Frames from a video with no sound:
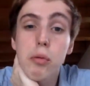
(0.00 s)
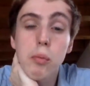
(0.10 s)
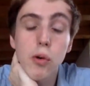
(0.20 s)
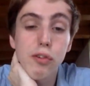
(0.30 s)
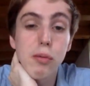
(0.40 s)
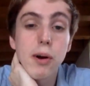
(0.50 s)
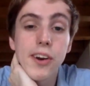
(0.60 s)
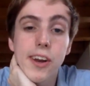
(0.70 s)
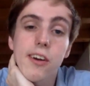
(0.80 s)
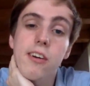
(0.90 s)
or if you buy
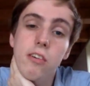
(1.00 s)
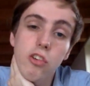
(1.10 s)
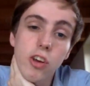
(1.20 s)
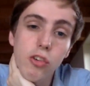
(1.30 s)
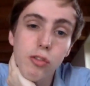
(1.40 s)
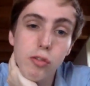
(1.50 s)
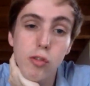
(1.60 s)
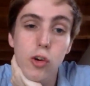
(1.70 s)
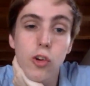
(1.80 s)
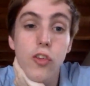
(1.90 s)
their characterization of the
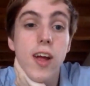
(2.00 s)
world,